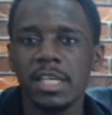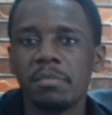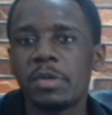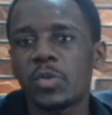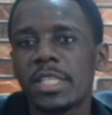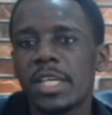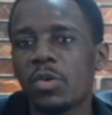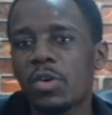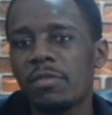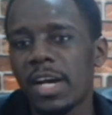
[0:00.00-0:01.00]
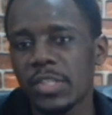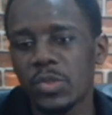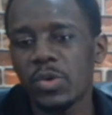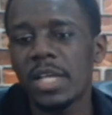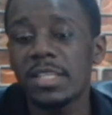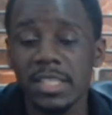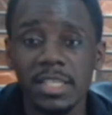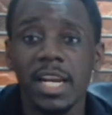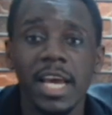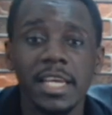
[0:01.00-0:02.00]
between the goal of Arsenal and the
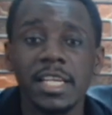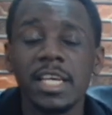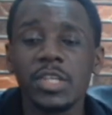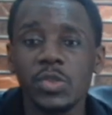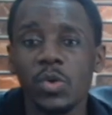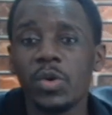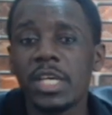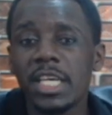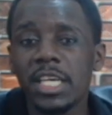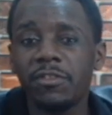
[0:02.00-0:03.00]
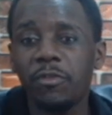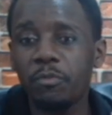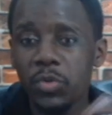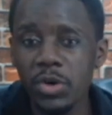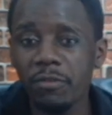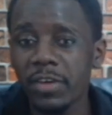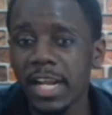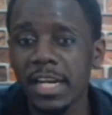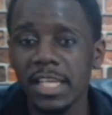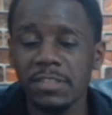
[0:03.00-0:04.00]
center line. So if Bruno
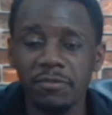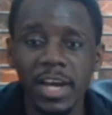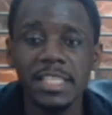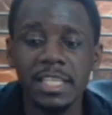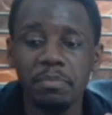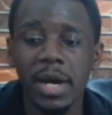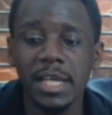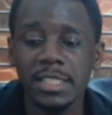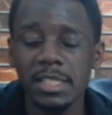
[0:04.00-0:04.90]
Fernandes finds a pass